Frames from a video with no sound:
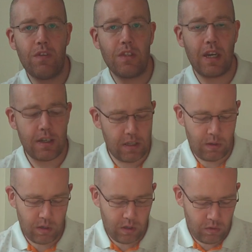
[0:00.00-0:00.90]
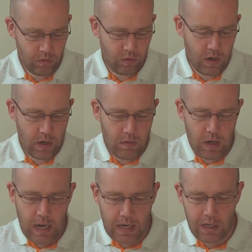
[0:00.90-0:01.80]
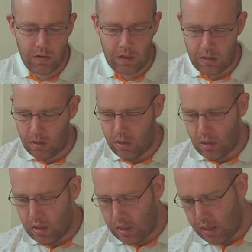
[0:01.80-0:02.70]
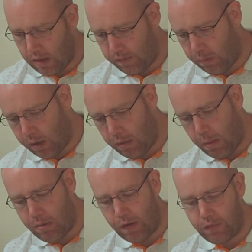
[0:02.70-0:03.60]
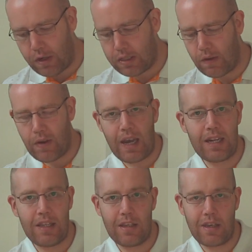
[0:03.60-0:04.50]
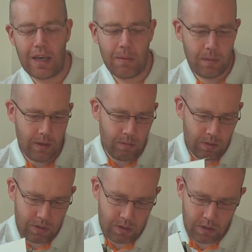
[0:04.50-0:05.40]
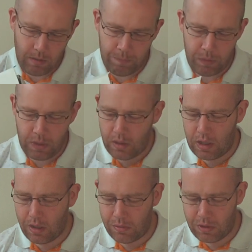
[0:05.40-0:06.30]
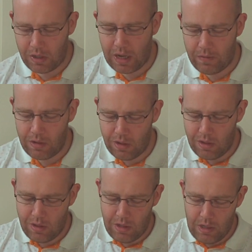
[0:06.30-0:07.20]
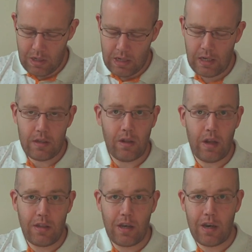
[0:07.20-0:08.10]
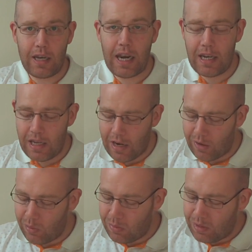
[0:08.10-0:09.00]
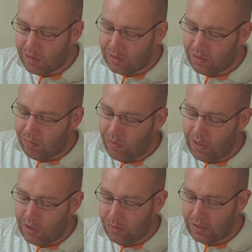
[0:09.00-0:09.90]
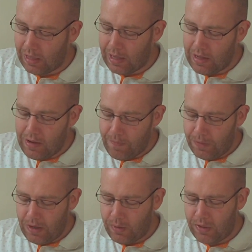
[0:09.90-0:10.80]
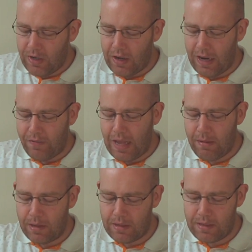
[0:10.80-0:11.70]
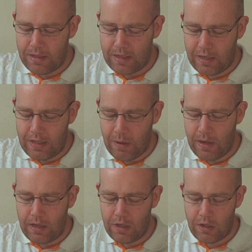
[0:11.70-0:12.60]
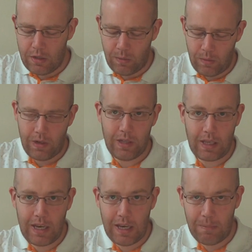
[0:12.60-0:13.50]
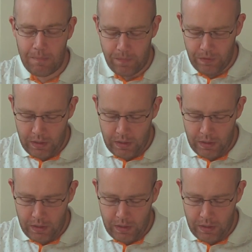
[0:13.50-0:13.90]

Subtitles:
is a fantastic one. And I was really, really accurate. From what I remember when I first ever had this game, it was just, oh, just heaven. It's like the arcade in your home. So I'm really shocked at that. The only question I have now is, because it's got no English at all on the game,